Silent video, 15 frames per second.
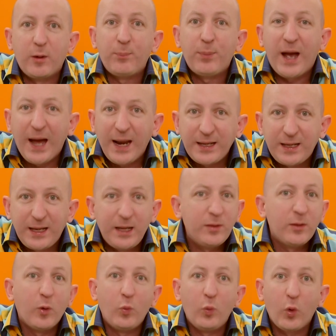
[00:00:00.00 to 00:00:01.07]
They're
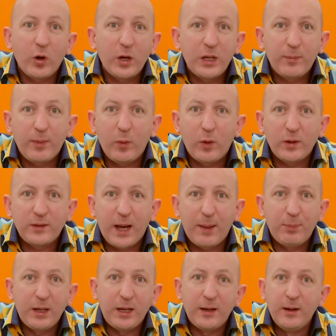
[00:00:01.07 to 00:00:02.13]
panicking. They're worried about what's
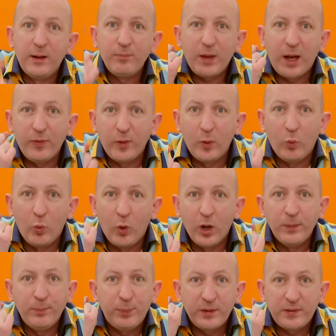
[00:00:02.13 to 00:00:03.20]
happening, and the
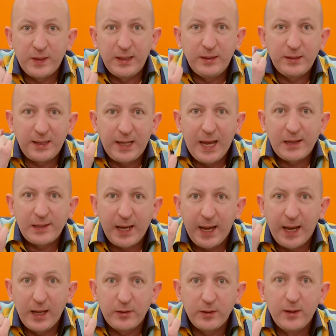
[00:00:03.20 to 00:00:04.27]
1% get
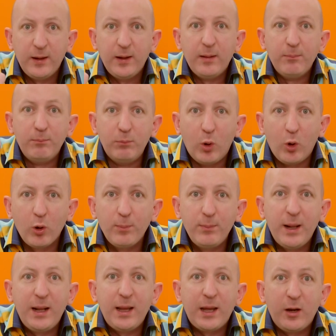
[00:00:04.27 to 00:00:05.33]
ahead. More
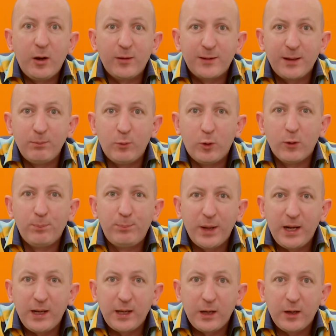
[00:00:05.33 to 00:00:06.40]
millionaires and more
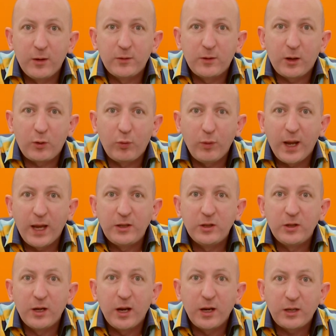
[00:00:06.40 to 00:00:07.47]
billionaires are
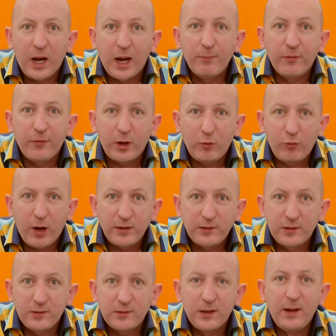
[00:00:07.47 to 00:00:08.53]
created in a time of a
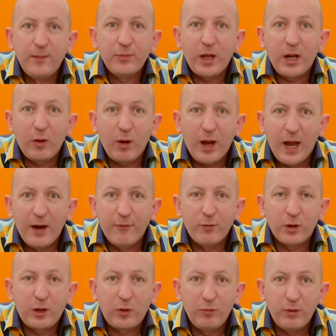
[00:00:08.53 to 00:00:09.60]
crisis than are
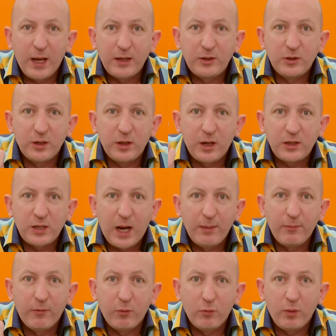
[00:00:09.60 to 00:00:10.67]
ever created in a
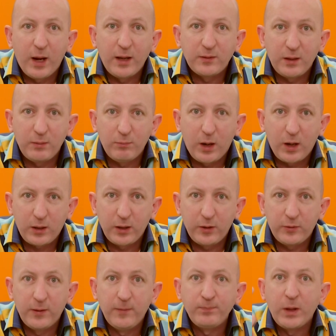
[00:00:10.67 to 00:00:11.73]
time of a rising
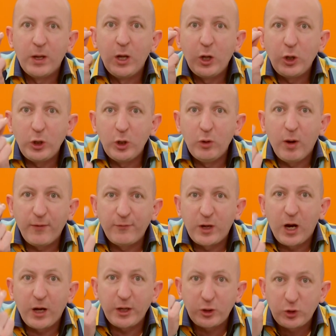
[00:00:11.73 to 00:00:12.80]
market. You have
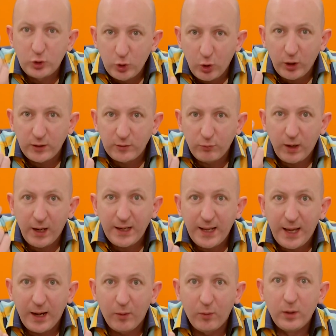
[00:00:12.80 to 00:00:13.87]
got a choice right
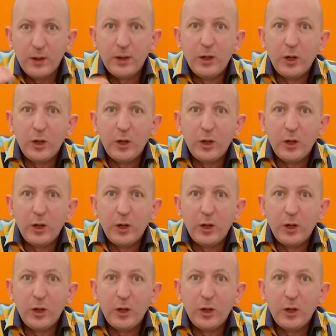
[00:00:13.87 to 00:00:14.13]
now.